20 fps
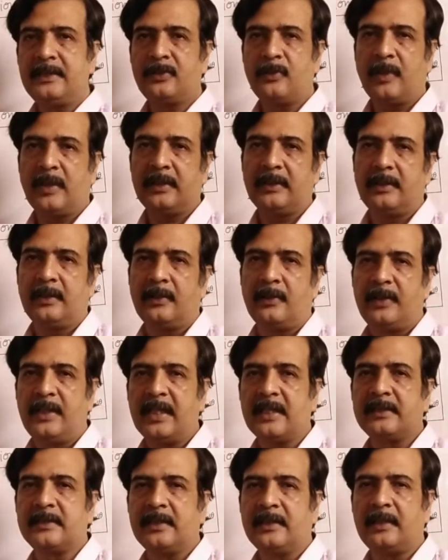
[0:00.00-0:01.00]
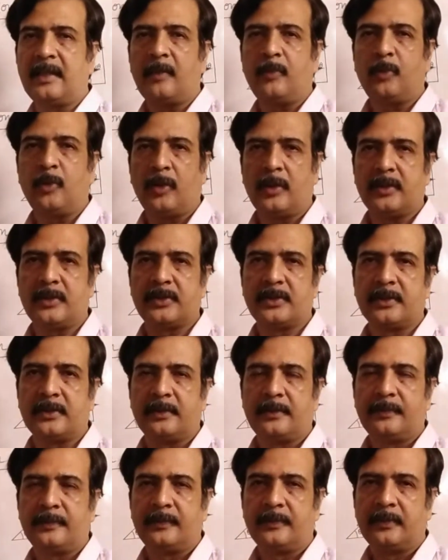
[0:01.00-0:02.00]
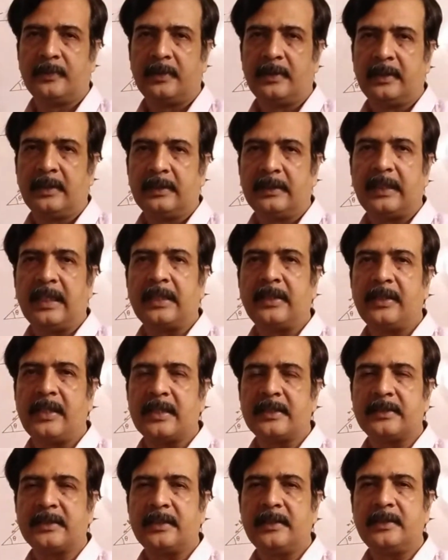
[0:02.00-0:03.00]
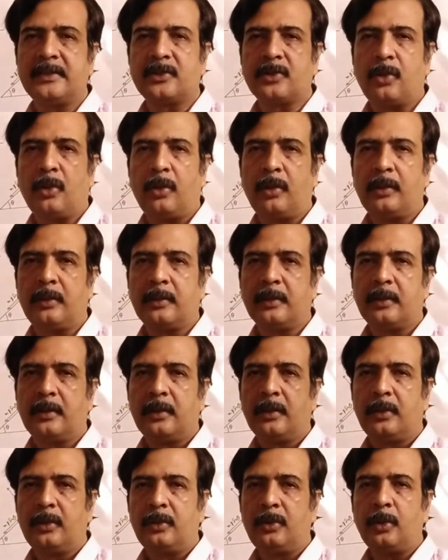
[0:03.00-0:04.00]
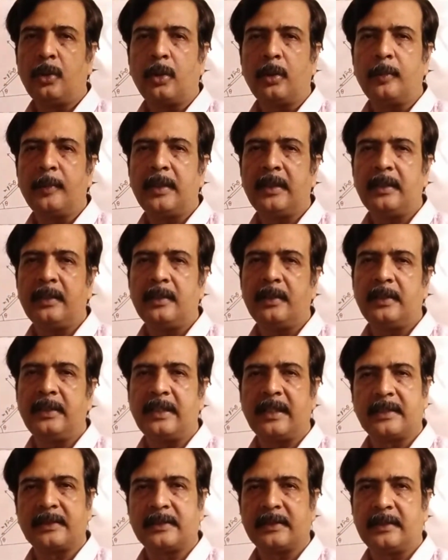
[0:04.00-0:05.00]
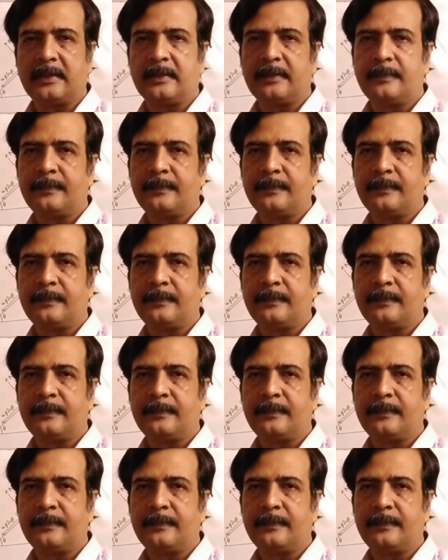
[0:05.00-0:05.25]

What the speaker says: is one reaction upwards. That reaction is called normal reaction.